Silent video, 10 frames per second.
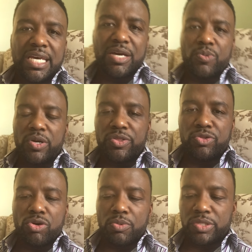and where the
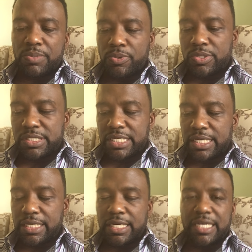normal nipple would
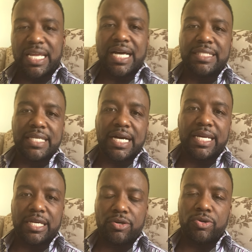sit in a
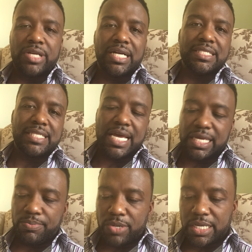non-ptotic or
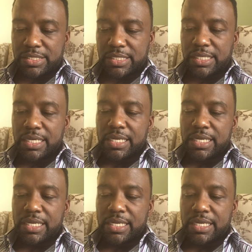non-saggy breast.